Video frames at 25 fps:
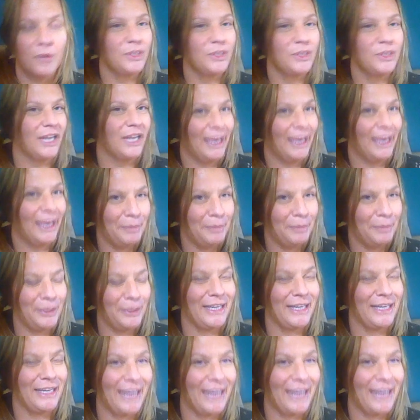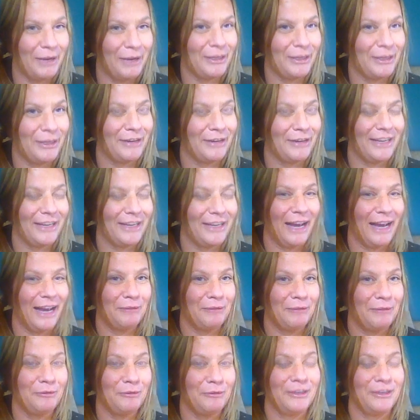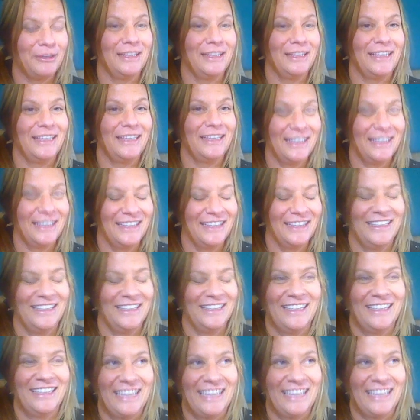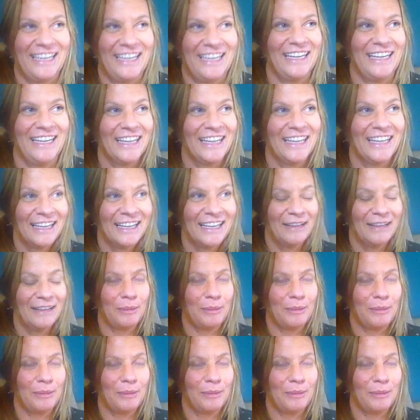which I am putting it out there that I really need